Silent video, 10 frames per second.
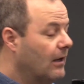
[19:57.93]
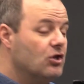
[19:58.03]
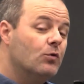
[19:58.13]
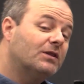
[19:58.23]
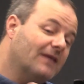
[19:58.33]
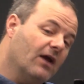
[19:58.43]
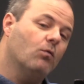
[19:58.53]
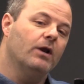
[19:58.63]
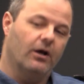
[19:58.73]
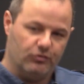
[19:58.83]
Now, you would
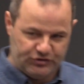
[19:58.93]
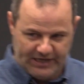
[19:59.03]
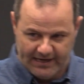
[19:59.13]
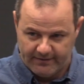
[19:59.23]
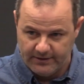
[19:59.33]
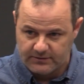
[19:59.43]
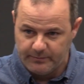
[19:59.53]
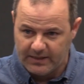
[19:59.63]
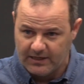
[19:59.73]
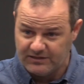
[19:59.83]
think we'd understand this
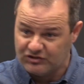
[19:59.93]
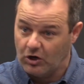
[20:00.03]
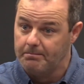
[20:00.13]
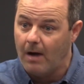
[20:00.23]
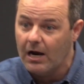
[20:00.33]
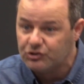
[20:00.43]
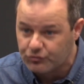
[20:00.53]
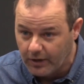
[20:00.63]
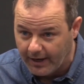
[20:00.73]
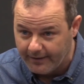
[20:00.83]
because it's our
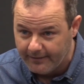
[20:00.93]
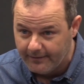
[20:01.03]
mantra,